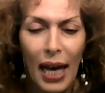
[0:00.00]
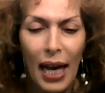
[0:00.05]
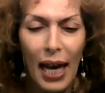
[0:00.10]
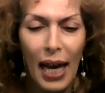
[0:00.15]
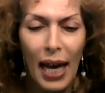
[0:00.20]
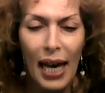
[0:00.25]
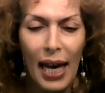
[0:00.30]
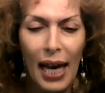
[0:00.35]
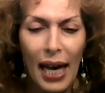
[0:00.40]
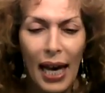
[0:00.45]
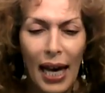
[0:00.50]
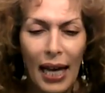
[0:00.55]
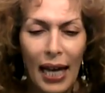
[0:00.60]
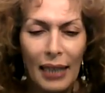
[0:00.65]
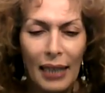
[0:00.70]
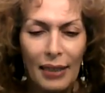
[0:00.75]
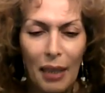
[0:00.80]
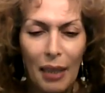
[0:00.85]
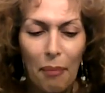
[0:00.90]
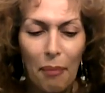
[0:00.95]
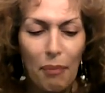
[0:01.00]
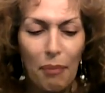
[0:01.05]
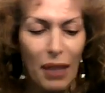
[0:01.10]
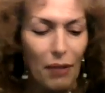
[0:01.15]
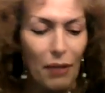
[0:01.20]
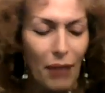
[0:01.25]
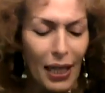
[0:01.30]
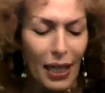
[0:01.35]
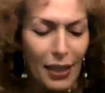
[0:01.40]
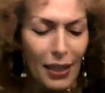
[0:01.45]
And some big
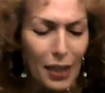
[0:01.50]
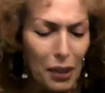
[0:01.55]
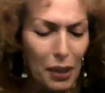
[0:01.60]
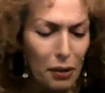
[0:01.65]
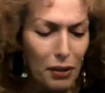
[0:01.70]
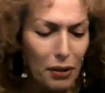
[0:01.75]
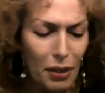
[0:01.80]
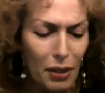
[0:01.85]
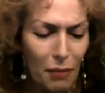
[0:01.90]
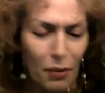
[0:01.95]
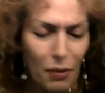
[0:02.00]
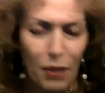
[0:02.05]
reindeer or something,